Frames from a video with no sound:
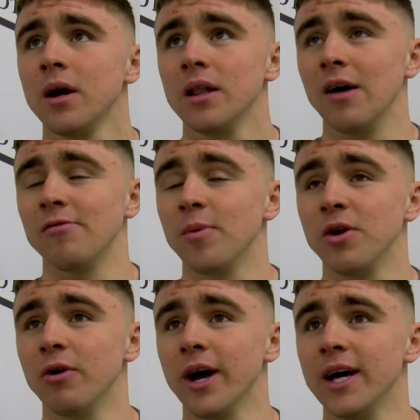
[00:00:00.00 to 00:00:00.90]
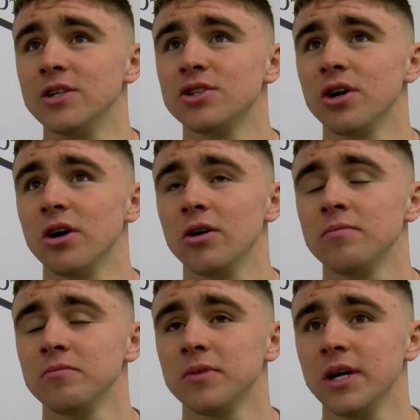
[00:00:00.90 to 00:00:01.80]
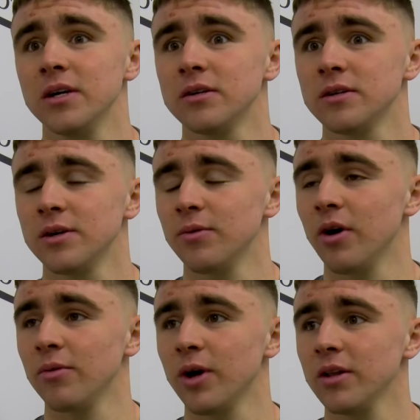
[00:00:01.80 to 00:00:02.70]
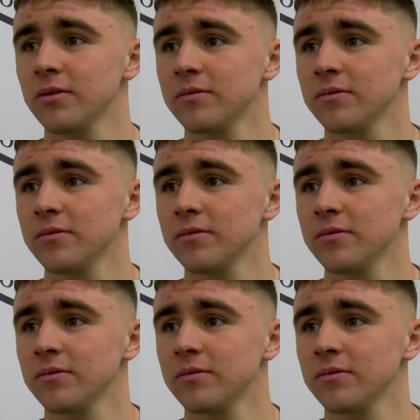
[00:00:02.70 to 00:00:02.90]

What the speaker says: like, from a young age. So, yeah, you were all well.